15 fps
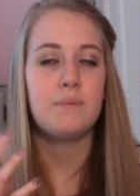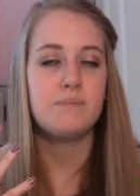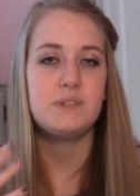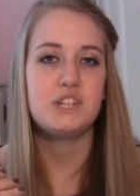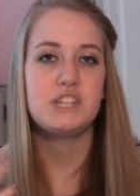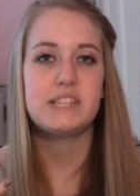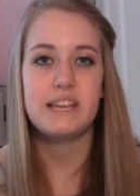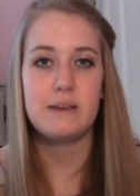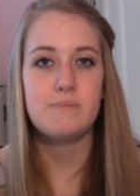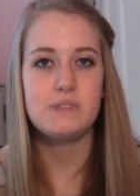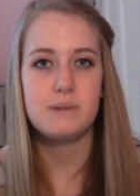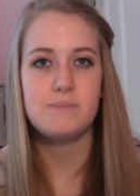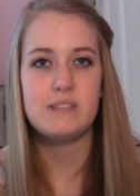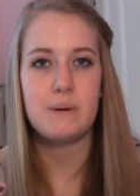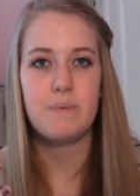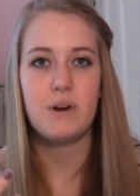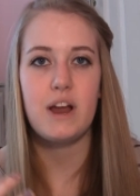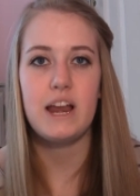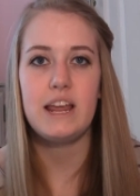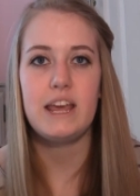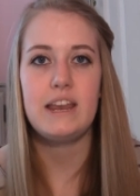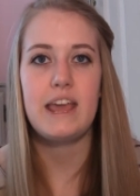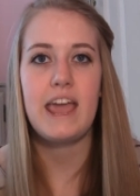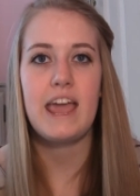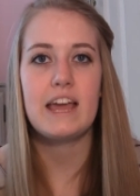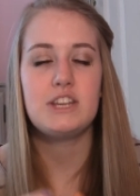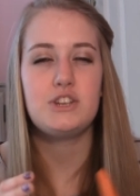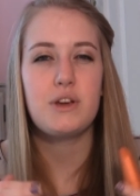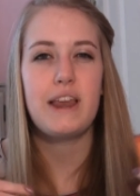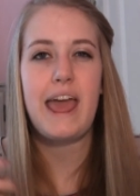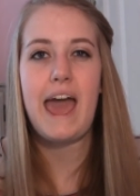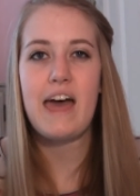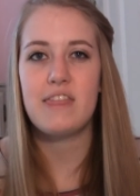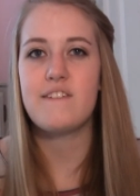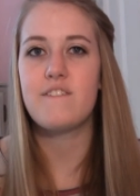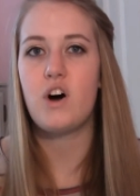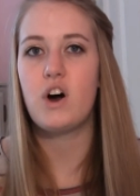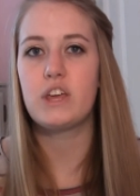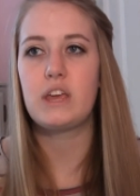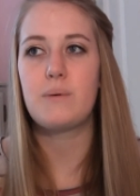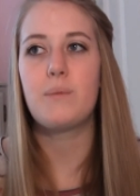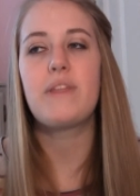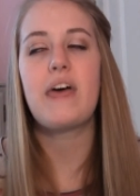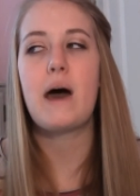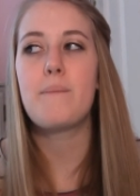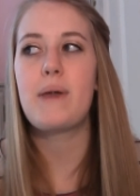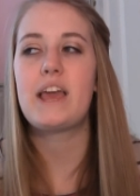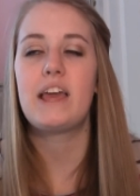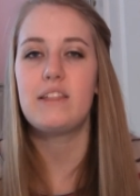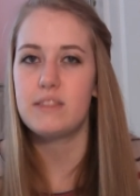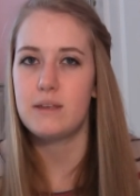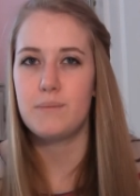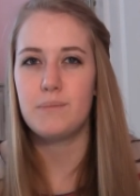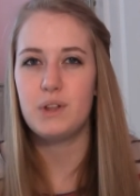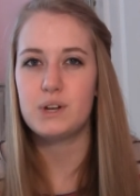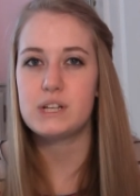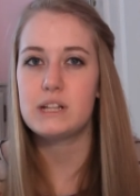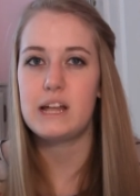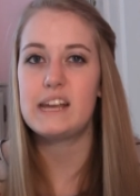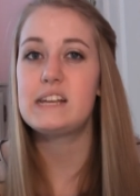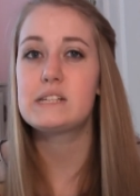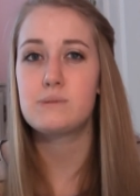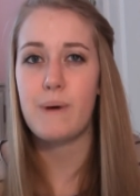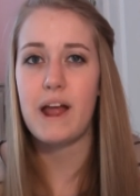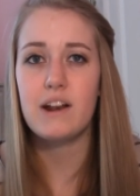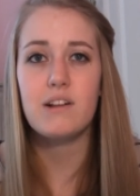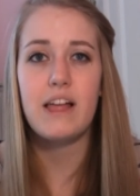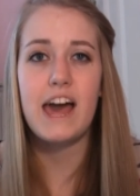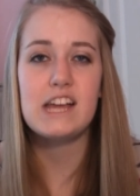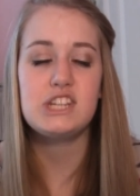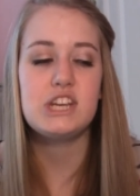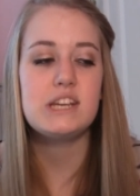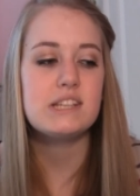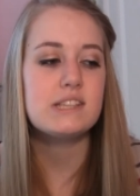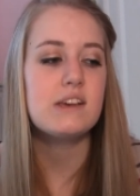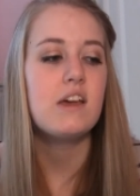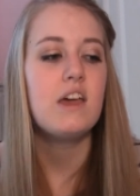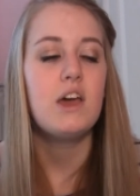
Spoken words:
just keeps them separated, and you can add the volume without making them look like spider lashes,